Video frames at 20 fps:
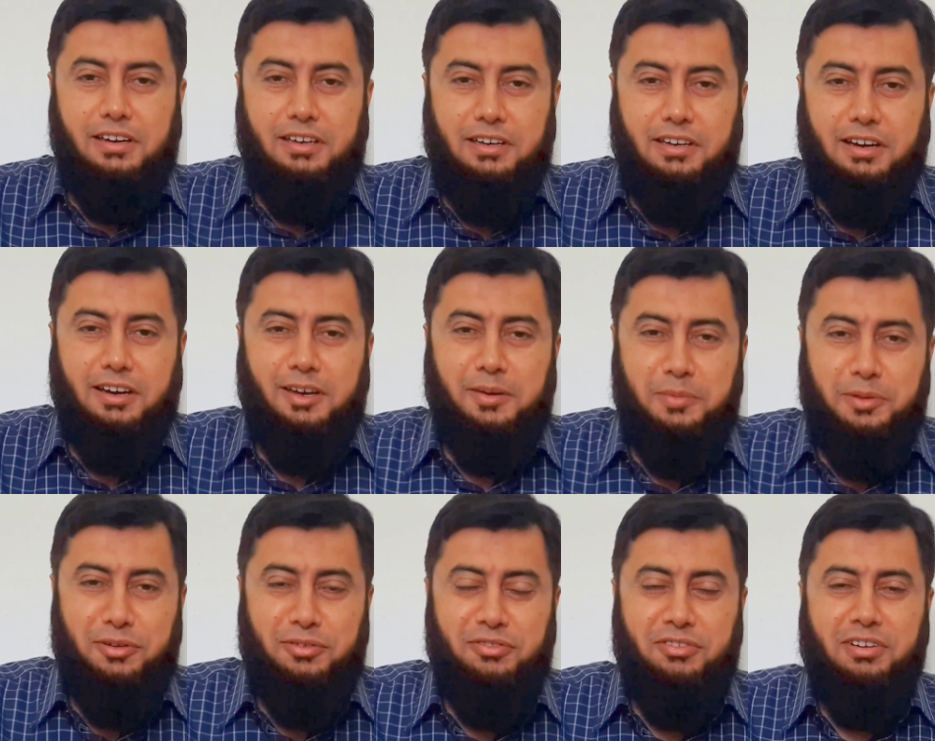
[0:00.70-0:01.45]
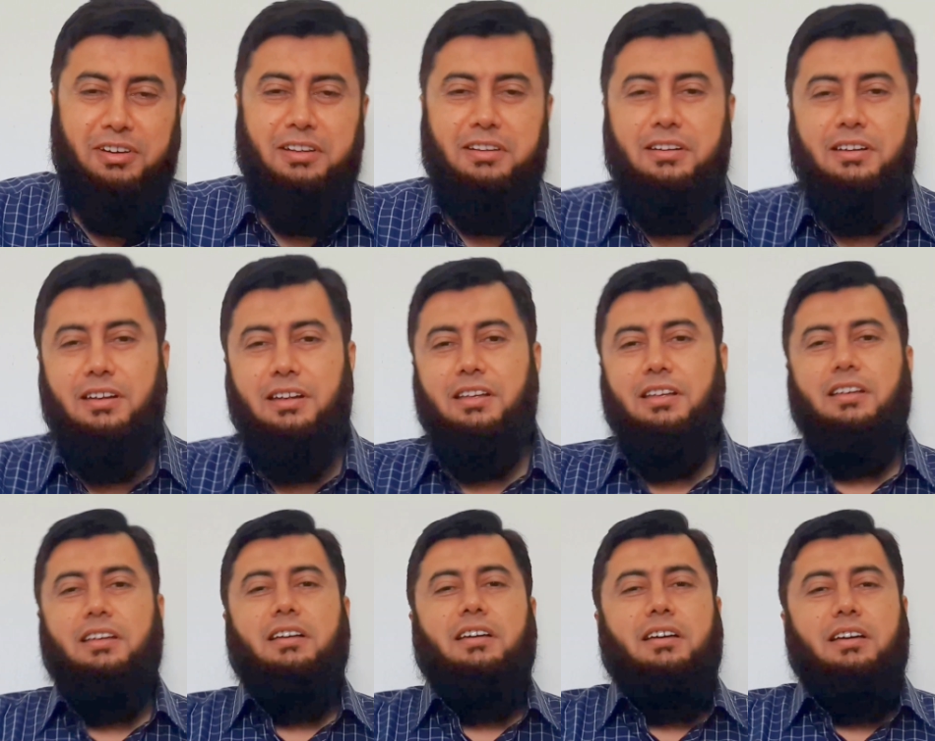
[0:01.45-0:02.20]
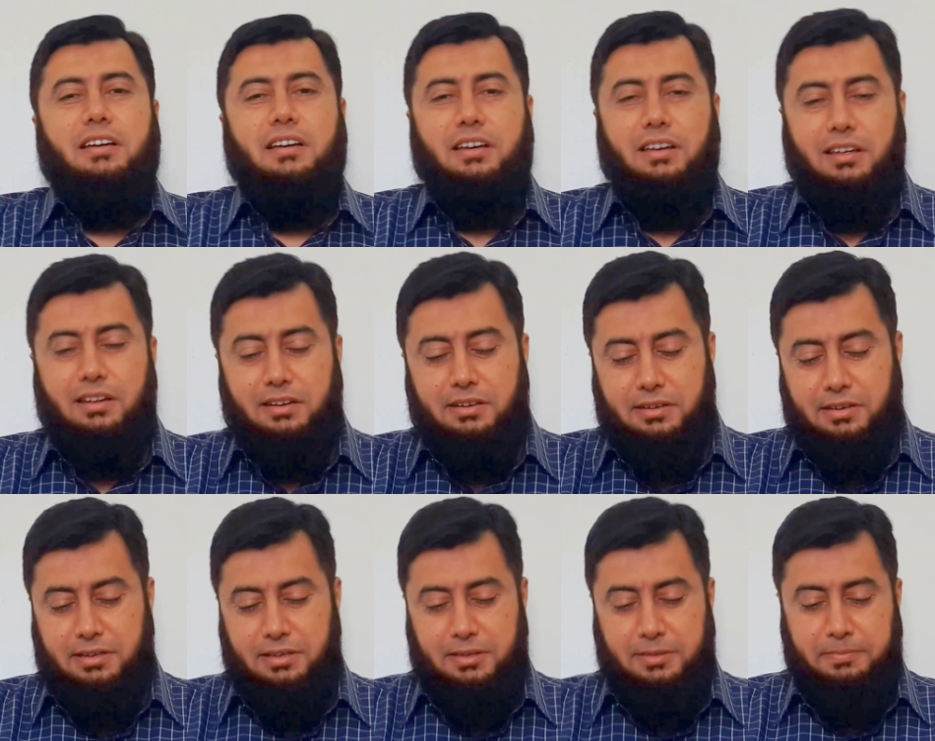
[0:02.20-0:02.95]
Hey, I am Irfan
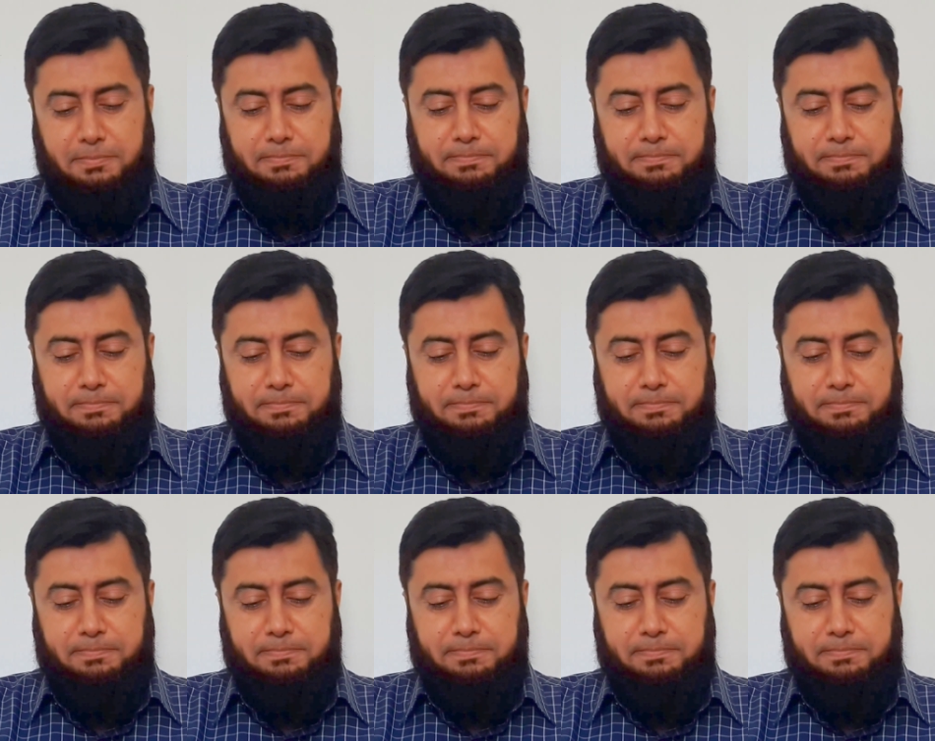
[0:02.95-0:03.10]
and